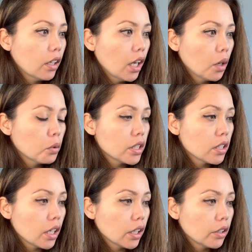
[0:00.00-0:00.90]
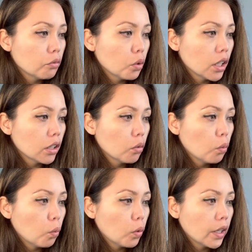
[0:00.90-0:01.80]
I was negative, what,
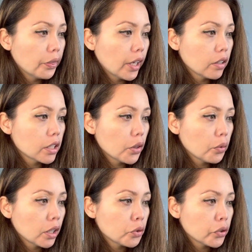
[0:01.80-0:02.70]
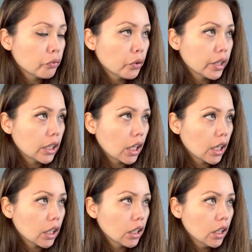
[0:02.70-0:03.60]

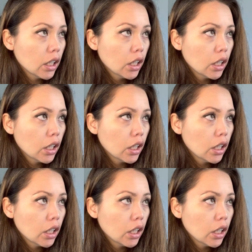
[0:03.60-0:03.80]
$1,349.